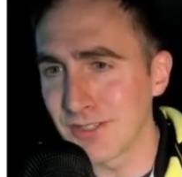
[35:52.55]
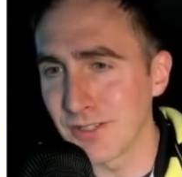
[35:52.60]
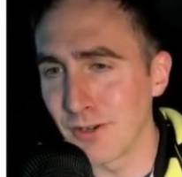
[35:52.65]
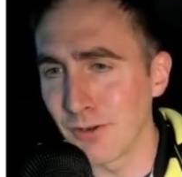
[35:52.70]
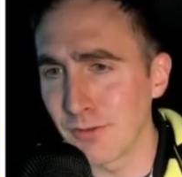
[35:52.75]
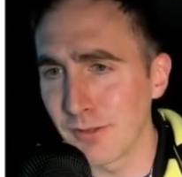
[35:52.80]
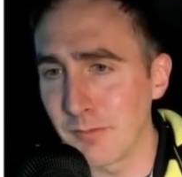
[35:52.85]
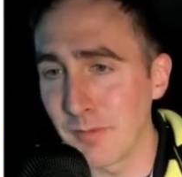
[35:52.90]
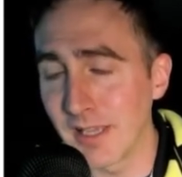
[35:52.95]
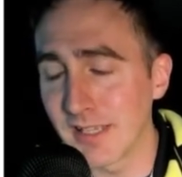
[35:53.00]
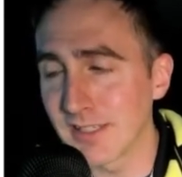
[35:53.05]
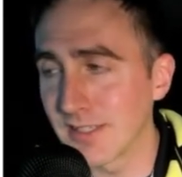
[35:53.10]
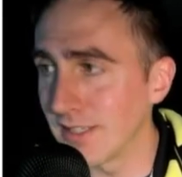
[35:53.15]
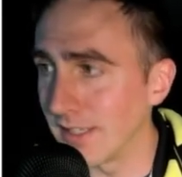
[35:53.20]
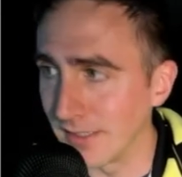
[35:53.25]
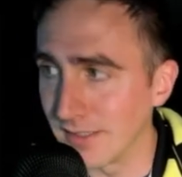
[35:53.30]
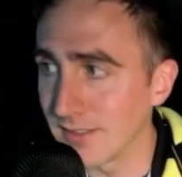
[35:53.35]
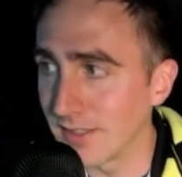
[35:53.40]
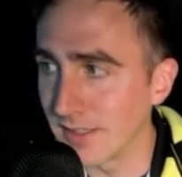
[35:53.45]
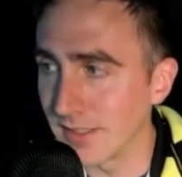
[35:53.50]
It only makes
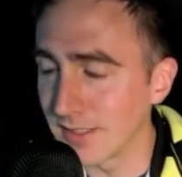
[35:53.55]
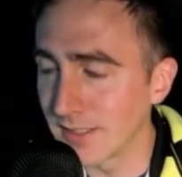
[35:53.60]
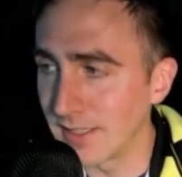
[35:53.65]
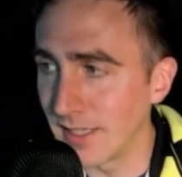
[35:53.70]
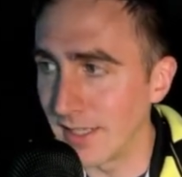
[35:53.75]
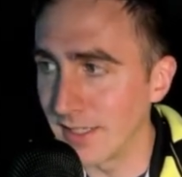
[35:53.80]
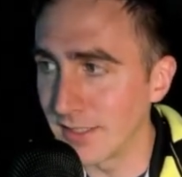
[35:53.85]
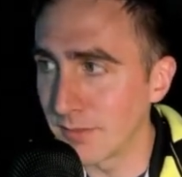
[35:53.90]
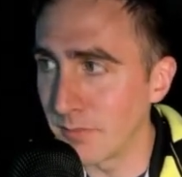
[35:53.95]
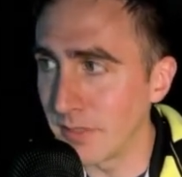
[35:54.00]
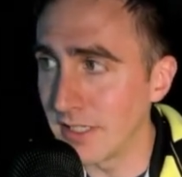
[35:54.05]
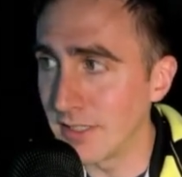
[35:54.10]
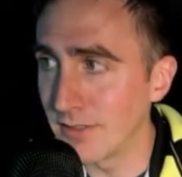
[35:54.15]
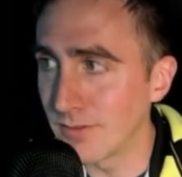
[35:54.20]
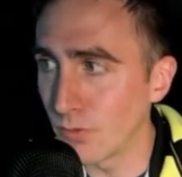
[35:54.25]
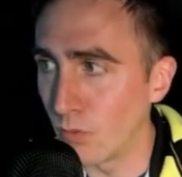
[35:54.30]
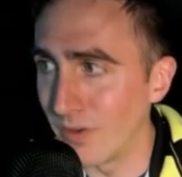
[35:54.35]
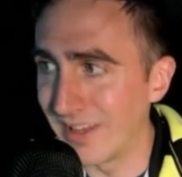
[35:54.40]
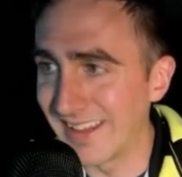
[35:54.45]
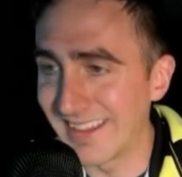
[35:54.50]
sense that SANS
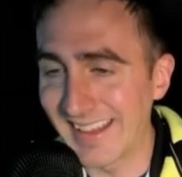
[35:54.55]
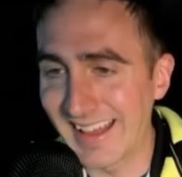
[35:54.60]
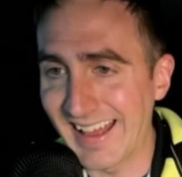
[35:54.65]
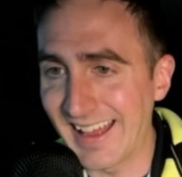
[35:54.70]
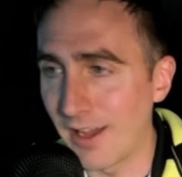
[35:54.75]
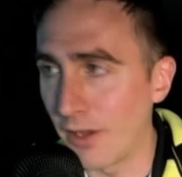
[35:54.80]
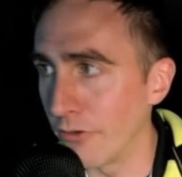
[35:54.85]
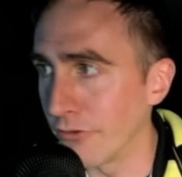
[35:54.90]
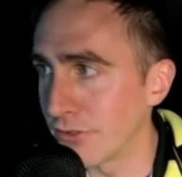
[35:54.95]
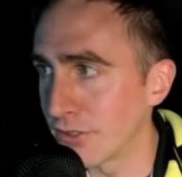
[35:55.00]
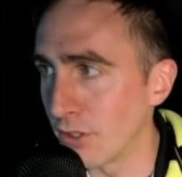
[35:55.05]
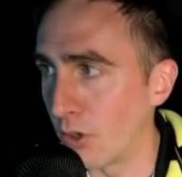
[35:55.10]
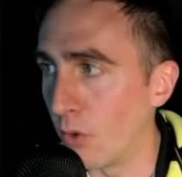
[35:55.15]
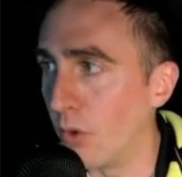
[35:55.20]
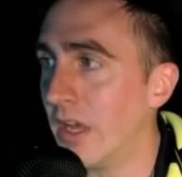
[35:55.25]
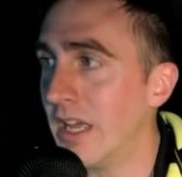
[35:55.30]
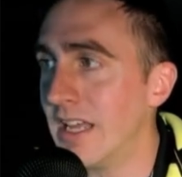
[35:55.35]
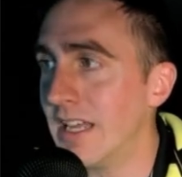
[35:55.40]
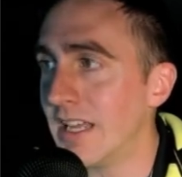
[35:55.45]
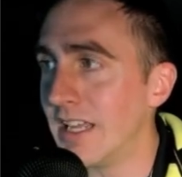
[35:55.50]
means without. So
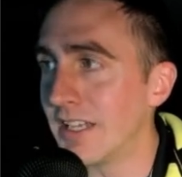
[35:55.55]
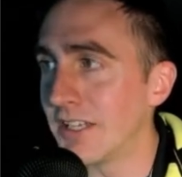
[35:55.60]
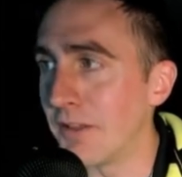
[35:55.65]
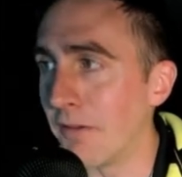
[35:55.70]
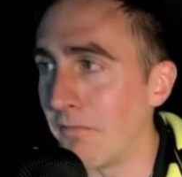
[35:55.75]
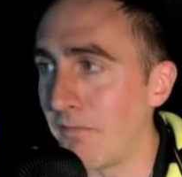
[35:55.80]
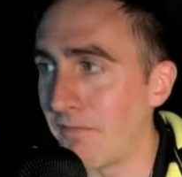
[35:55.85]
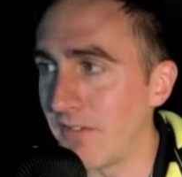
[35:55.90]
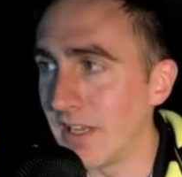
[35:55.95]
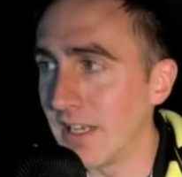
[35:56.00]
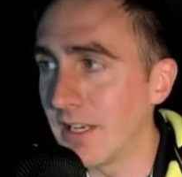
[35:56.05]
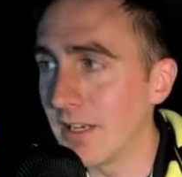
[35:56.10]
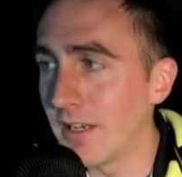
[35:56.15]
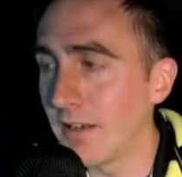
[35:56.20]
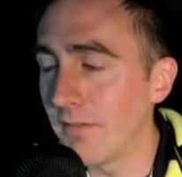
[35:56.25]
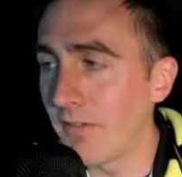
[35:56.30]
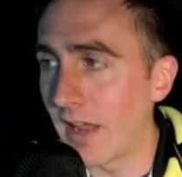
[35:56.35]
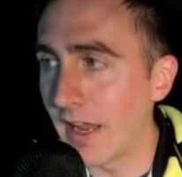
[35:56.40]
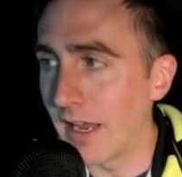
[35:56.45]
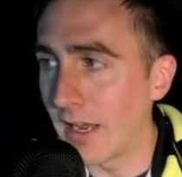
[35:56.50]

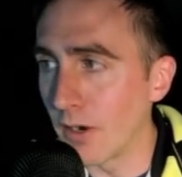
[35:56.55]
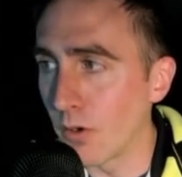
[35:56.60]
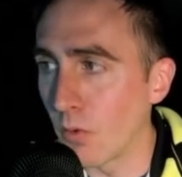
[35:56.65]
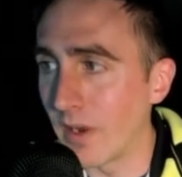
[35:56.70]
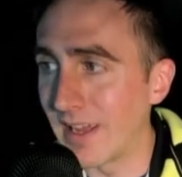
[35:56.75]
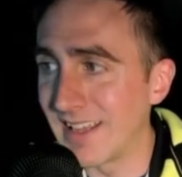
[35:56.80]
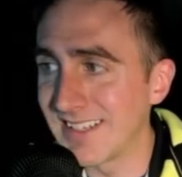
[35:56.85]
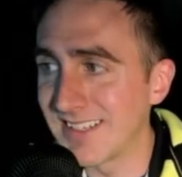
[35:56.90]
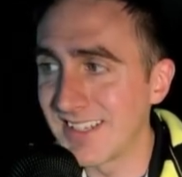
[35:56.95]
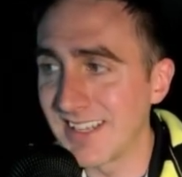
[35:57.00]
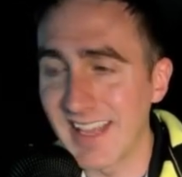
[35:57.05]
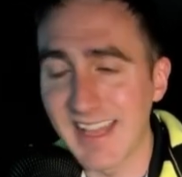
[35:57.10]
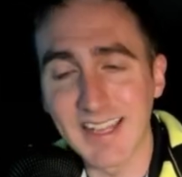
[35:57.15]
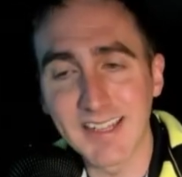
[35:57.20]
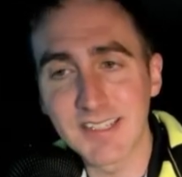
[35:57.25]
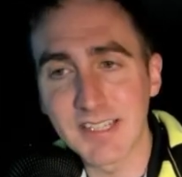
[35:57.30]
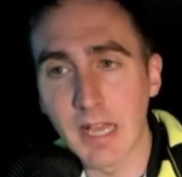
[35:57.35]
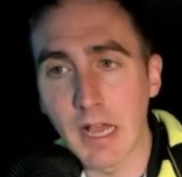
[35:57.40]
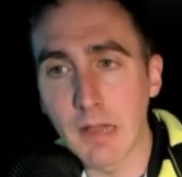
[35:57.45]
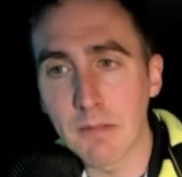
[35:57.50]
definitive airway
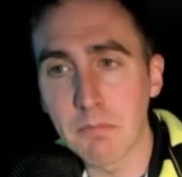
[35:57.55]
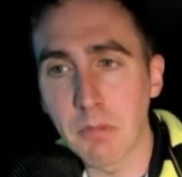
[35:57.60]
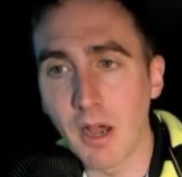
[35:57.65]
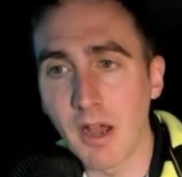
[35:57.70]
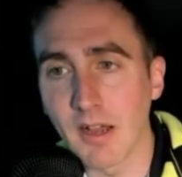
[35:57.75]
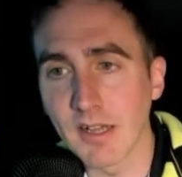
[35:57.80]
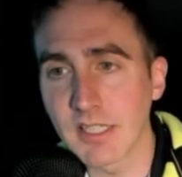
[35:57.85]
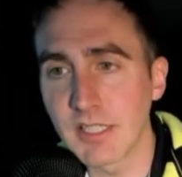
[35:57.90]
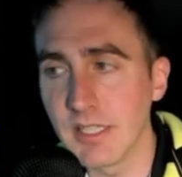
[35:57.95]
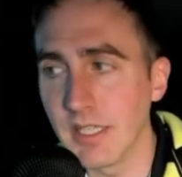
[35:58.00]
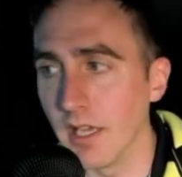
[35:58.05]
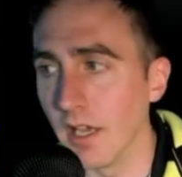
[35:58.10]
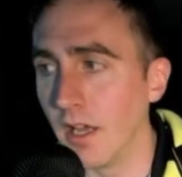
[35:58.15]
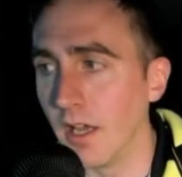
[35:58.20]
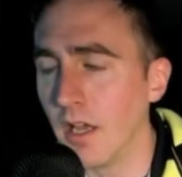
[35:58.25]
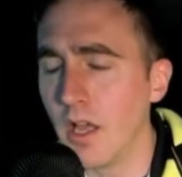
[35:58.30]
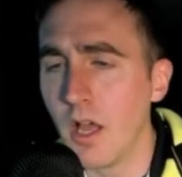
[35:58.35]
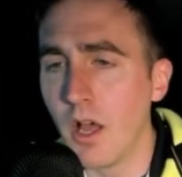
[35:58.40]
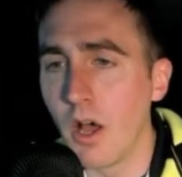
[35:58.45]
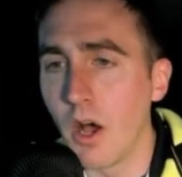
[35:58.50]
sans hypoxia
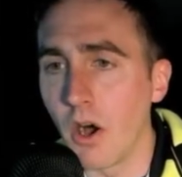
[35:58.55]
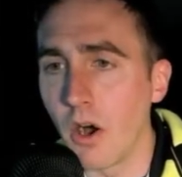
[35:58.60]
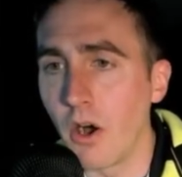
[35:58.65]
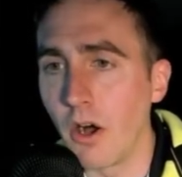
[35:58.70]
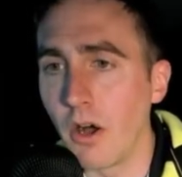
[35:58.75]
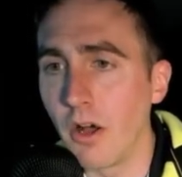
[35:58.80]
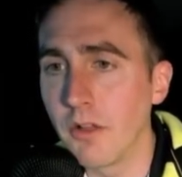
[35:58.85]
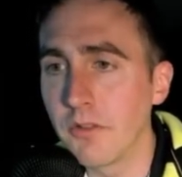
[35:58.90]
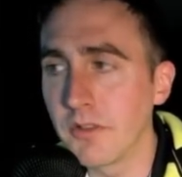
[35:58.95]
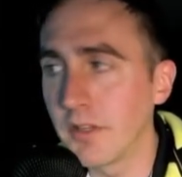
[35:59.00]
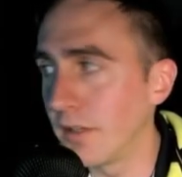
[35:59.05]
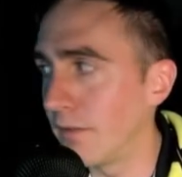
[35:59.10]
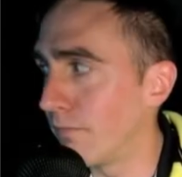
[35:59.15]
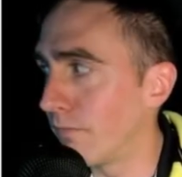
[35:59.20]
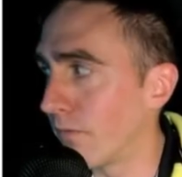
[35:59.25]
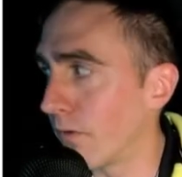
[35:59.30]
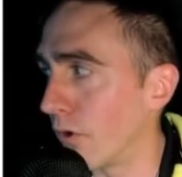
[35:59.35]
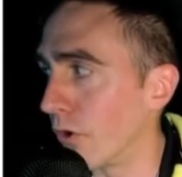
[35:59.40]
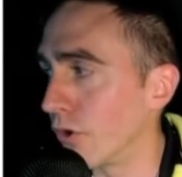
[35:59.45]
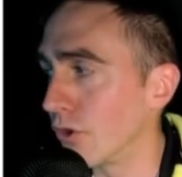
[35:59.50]
on the
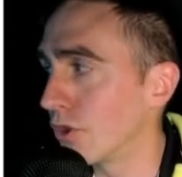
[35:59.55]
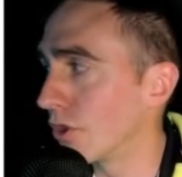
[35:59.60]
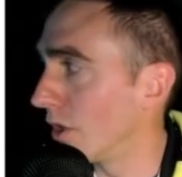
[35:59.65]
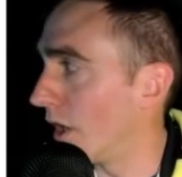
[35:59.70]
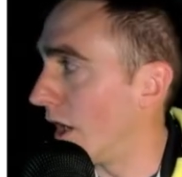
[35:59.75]
first